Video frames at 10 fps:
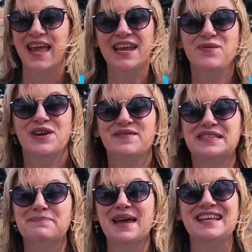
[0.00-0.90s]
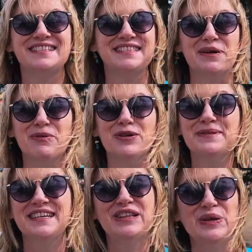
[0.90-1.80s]
any one of its many
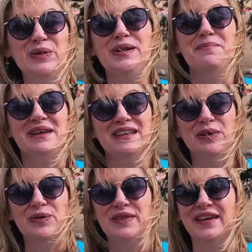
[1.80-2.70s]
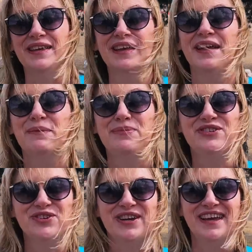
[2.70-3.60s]
suburbs, including Midlothian, be
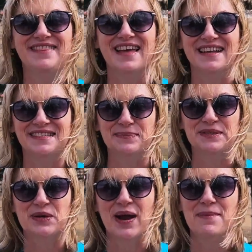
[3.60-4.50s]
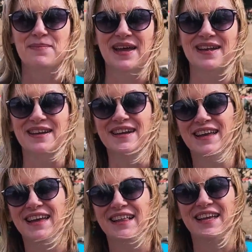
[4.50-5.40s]
sure to hit that subscribe button,
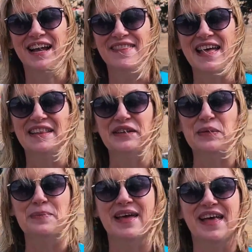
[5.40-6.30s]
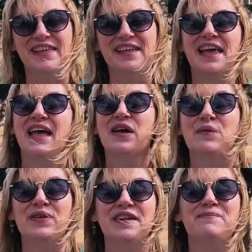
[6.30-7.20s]
click on that little bell.
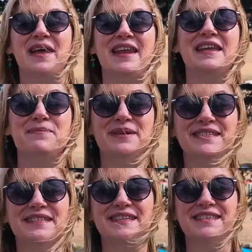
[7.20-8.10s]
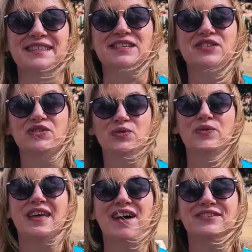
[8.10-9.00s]
We have been in business since
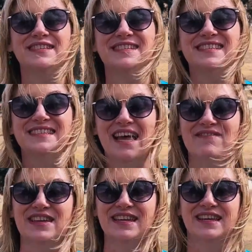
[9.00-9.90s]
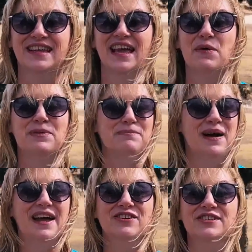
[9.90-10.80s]
2007, helping
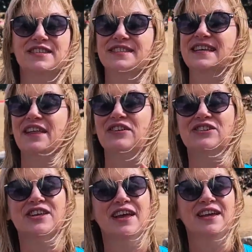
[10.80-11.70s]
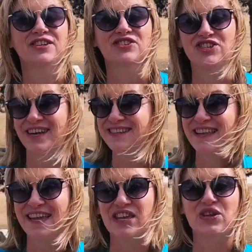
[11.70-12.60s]
buyers and sellers just
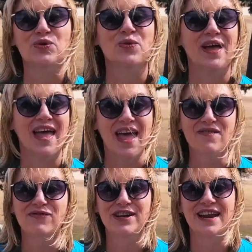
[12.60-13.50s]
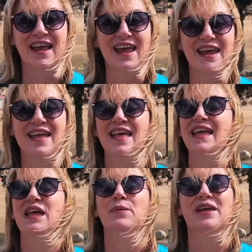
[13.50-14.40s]
like you every day,
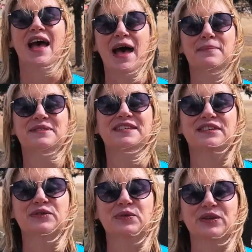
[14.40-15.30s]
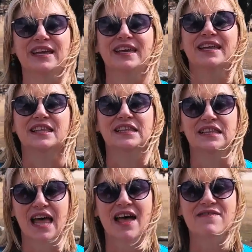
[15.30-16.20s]
and we absolutely
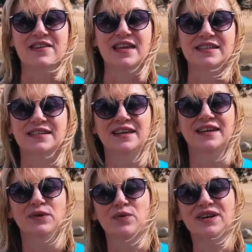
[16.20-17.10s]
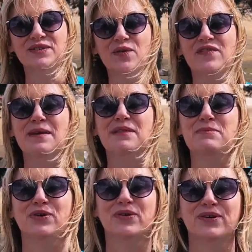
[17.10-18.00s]
love it. We're also a family
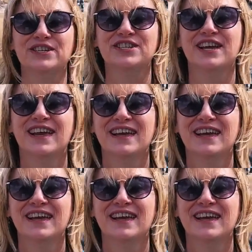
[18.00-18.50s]
brokerage.